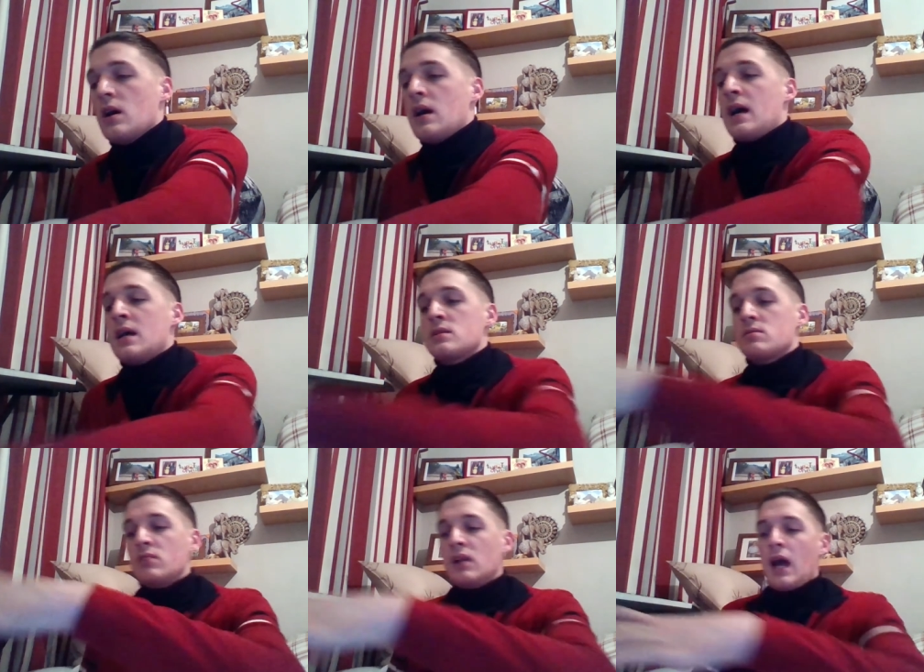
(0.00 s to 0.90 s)
and
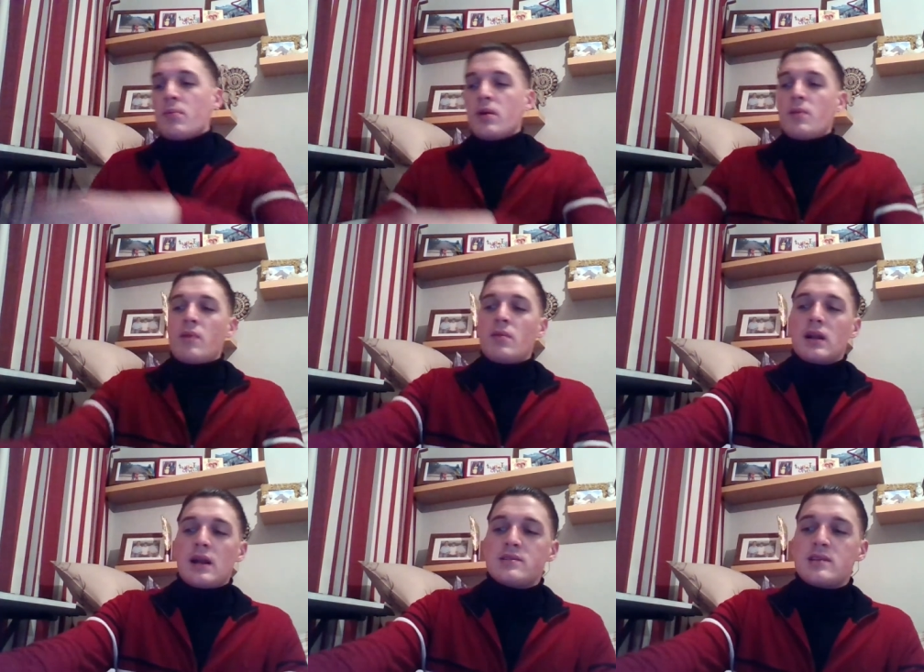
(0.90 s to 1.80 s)
really happy about my
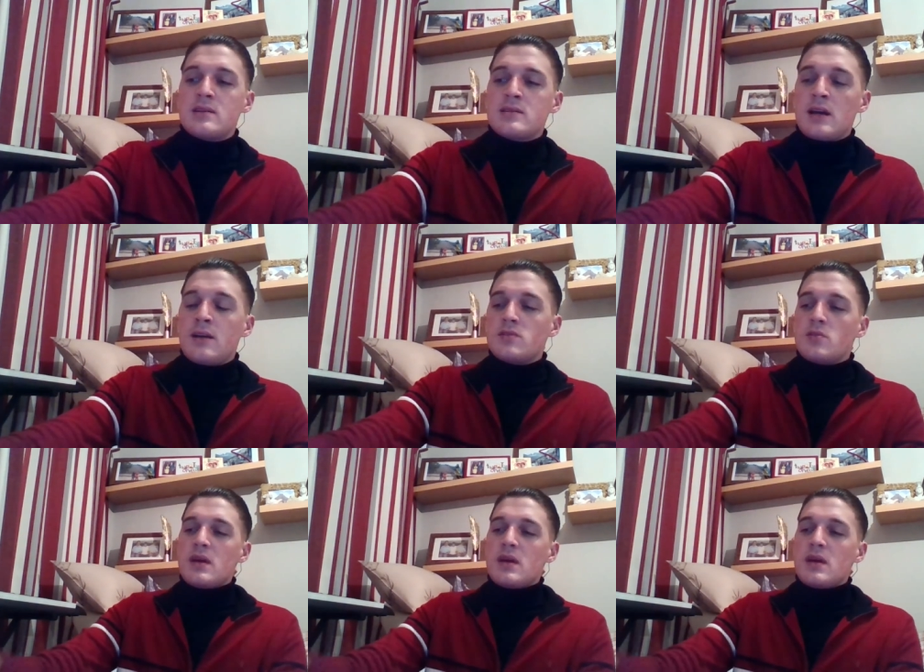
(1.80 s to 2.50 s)
glasses, I have to admit.